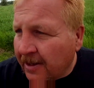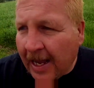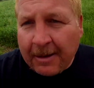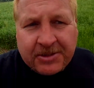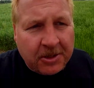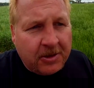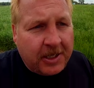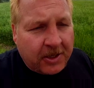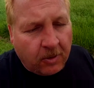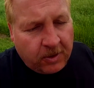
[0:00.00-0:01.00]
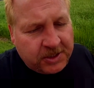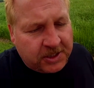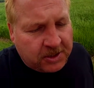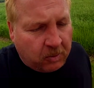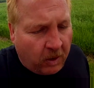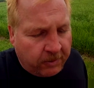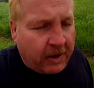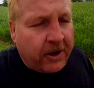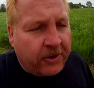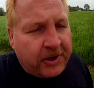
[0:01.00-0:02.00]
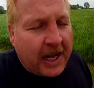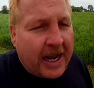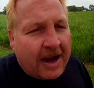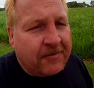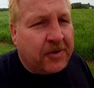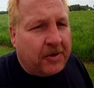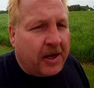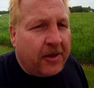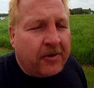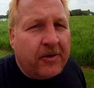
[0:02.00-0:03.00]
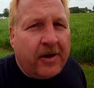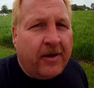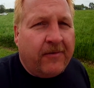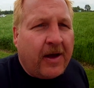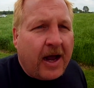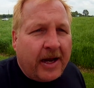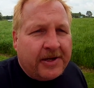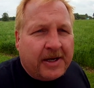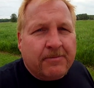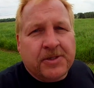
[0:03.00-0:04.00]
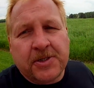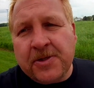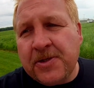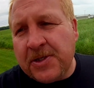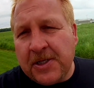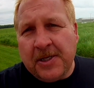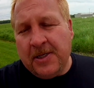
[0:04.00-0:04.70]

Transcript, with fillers: absolutely gorgeous one record day after another of high temperatures